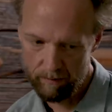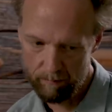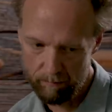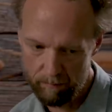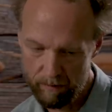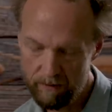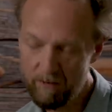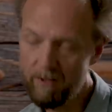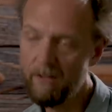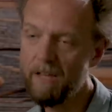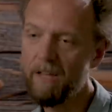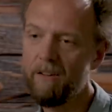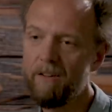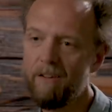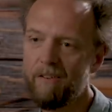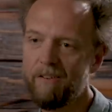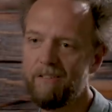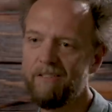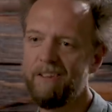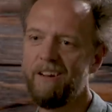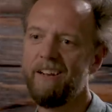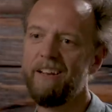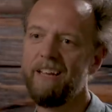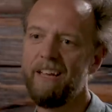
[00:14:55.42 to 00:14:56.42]
meticulous
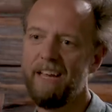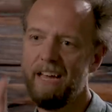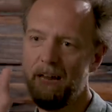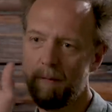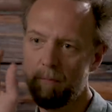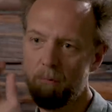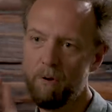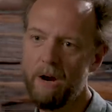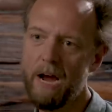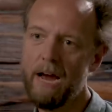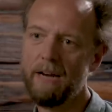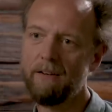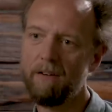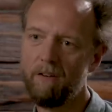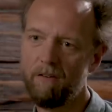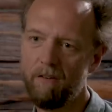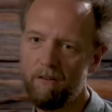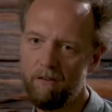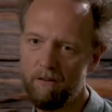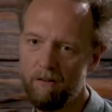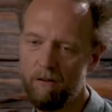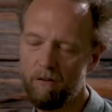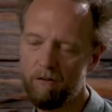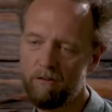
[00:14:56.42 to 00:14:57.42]
study and
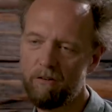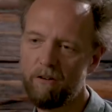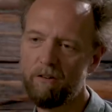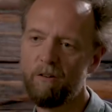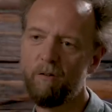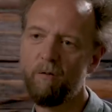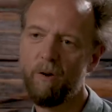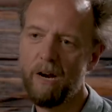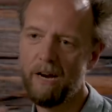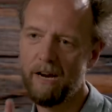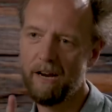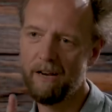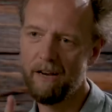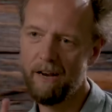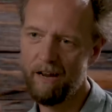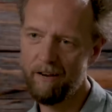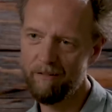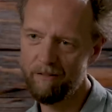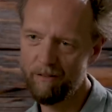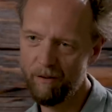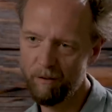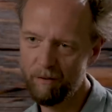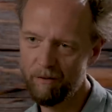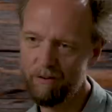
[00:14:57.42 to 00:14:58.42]
practices, you'll start to
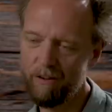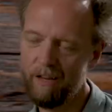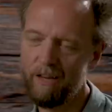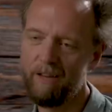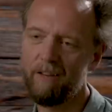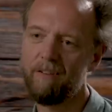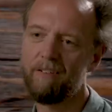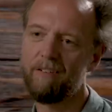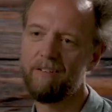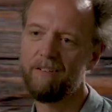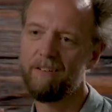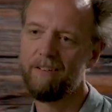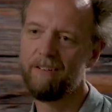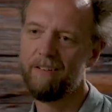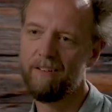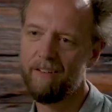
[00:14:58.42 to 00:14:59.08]
recognize those things.